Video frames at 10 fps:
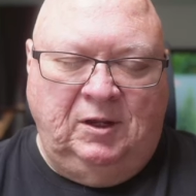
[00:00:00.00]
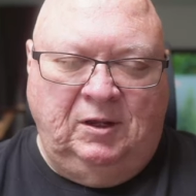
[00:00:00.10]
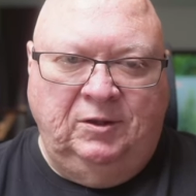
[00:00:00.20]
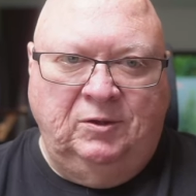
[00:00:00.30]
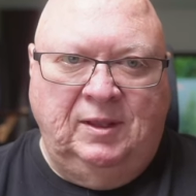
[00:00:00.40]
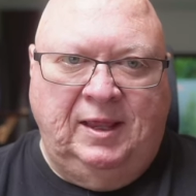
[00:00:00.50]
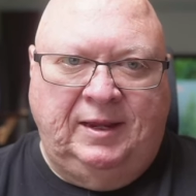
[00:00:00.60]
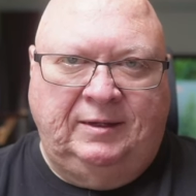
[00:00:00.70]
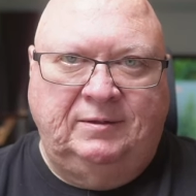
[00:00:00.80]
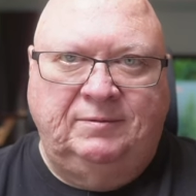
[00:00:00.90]
a little
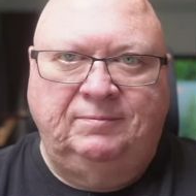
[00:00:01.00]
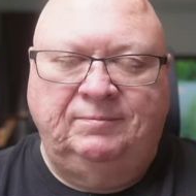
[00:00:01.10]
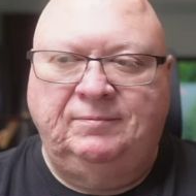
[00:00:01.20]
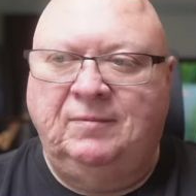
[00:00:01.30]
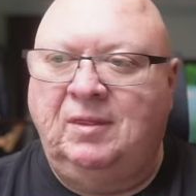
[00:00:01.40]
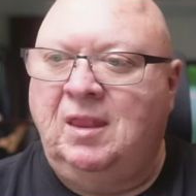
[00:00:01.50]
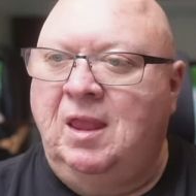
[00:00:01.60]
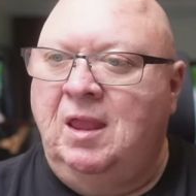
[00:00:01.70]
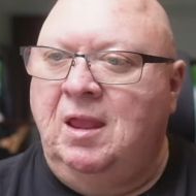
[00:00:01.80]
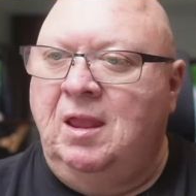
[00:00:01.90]
late
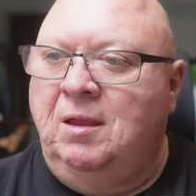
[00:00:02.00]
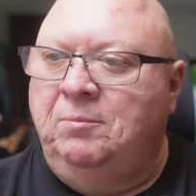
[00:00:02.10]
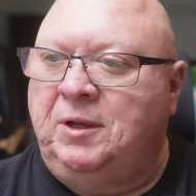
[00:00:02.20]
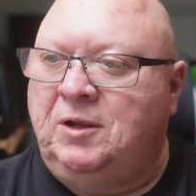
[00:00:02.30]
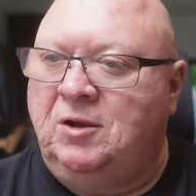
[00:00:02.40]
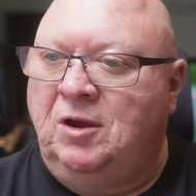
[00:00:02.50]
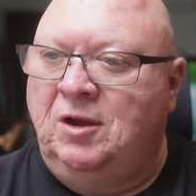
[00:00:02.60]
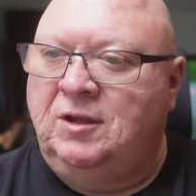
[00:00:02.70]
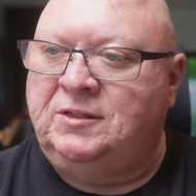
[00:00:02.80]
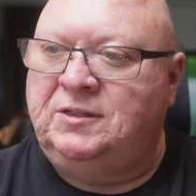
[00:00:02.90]

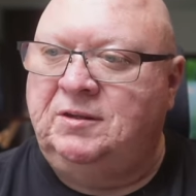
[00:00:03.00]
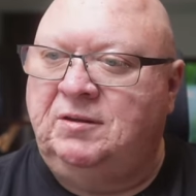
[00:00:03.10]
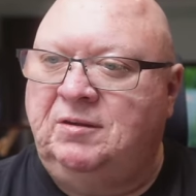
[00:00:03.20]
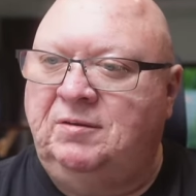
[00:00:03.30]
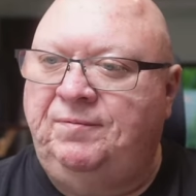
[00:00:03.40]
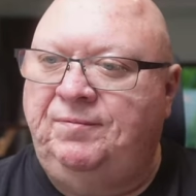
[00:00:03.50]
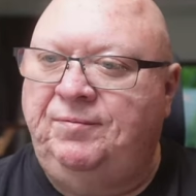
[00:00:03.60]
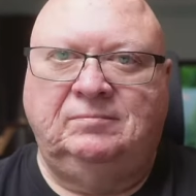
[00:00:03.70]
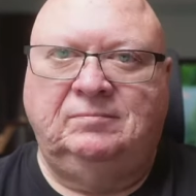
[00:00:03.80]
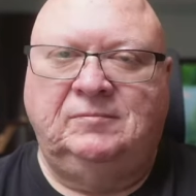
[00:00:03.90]
because
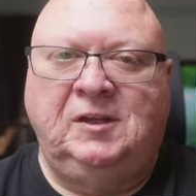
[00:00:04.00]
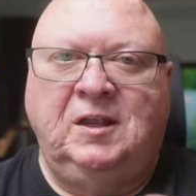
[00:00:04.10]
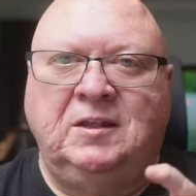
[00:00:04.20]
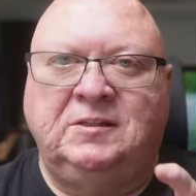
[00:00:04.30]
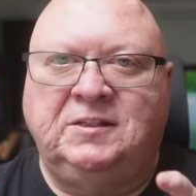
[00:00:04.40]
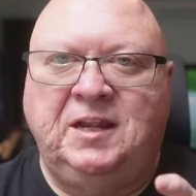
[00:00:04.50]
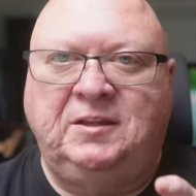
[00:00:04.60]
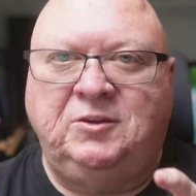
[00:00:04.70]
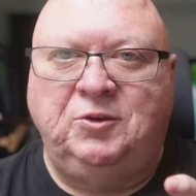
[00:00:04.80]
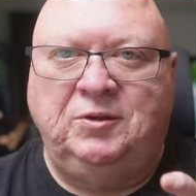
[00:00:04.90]
stay
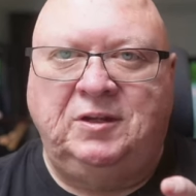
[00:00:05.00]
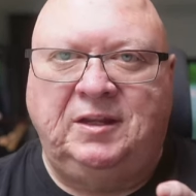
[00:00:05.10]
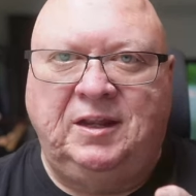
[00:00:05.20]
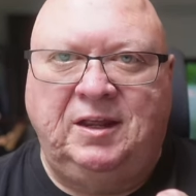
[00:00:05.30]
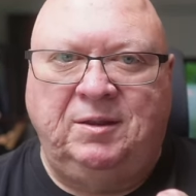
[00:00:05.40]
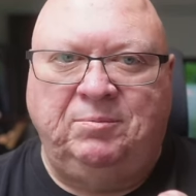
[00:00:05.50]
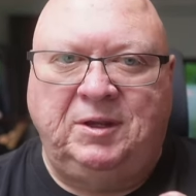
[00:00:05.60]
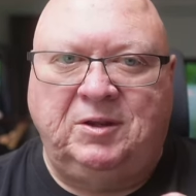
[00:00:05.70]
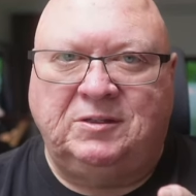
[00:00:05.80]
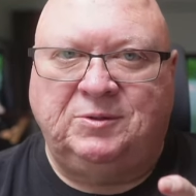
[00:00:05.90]
tuned to the end
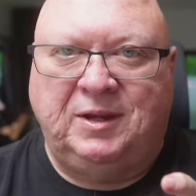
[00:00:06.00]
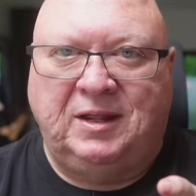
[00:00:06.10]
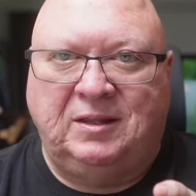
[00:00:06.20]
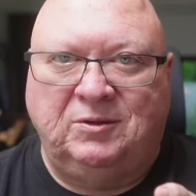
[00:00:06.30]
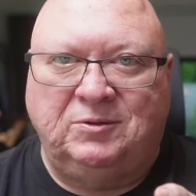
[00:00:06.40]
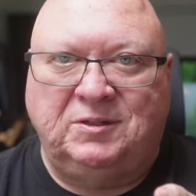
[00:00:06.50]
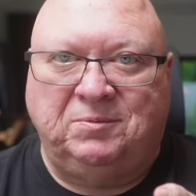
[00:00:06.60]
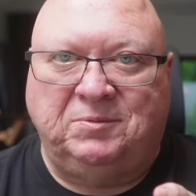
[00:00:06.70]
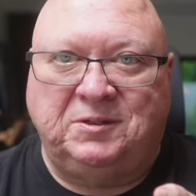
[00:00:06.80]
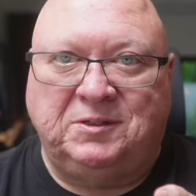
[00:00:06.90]
because we got a little
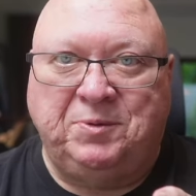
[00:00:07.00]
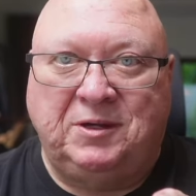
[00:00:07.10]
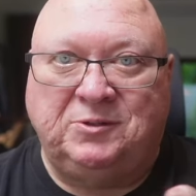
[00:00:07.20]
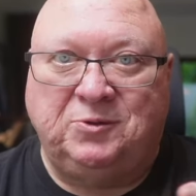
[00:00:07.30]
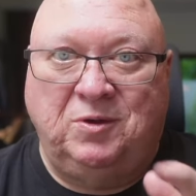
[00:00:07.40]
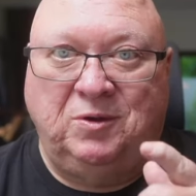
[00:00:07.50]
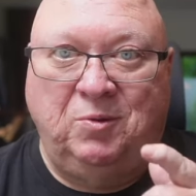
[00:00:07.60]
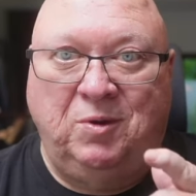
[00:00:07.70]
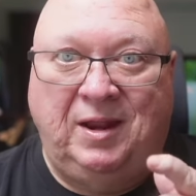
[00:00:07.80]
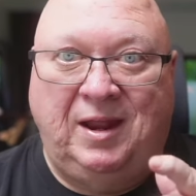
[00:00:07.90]
something special on the
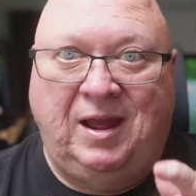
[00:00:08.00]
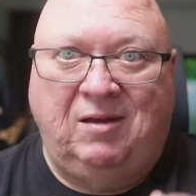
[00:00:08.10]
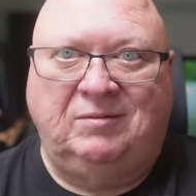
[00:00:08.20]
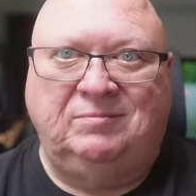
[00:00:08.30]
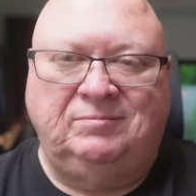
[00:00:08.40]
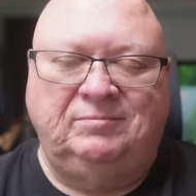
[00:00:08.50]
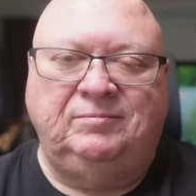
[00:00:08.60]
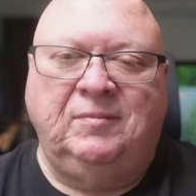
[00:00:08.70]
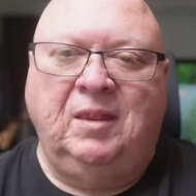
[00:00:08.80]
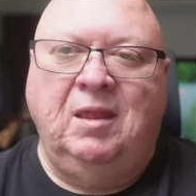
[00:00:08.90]
way out.
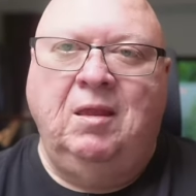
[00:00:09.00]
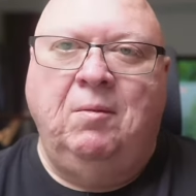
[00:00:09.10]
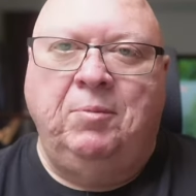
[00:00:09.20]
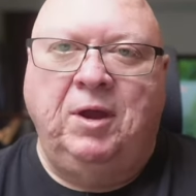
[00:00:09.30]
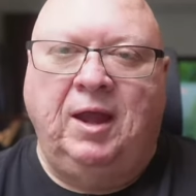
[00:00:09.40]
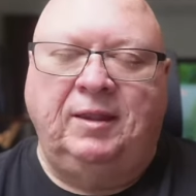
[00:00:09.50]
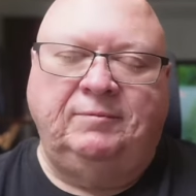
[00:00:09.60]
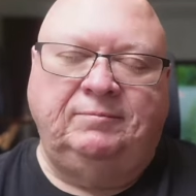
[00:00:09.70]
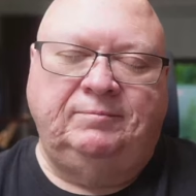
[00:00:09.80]
But